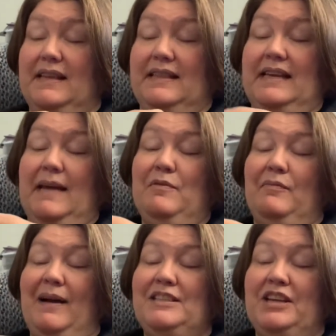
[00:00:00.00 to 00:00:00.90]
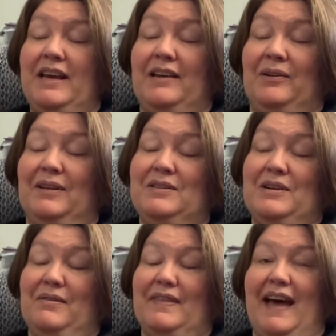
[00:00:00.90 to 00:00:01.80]
The name of my channel, I'll
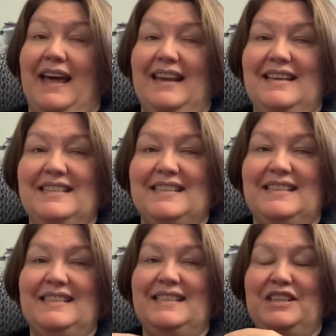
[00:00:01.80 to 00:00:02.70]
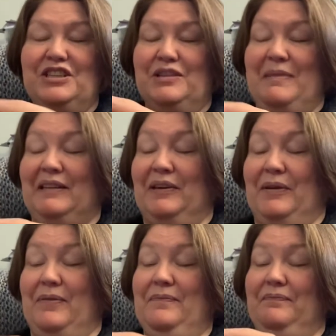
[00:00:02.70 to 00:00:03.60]
start with that, is
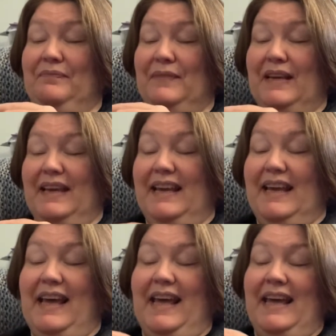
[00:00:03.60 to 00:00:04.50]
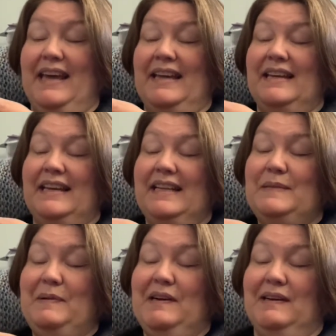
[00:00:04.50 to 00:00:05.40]
StitchToMyLou. And it's
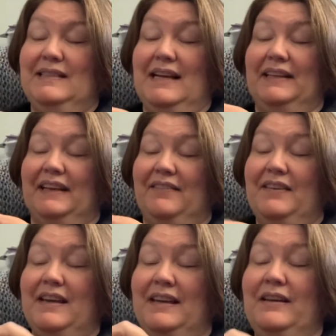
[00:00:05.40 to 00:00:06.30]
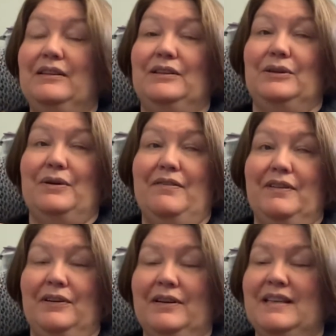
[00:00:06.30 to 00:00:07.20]
because I live in
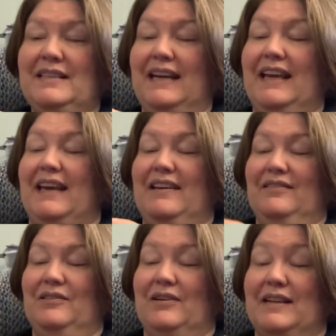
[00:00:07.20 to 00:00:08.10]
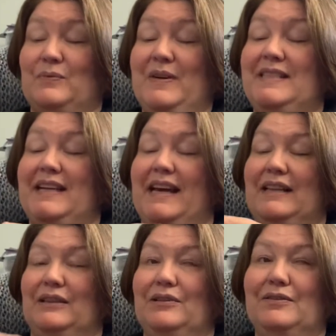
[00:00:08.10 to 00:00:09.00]
Louisville, Kentucky, or as we say,
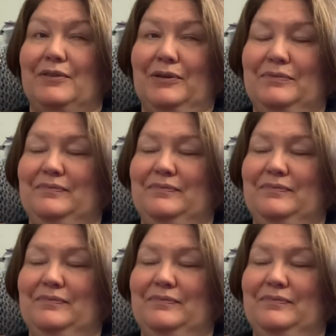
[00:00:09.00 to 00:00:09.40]
Louisville.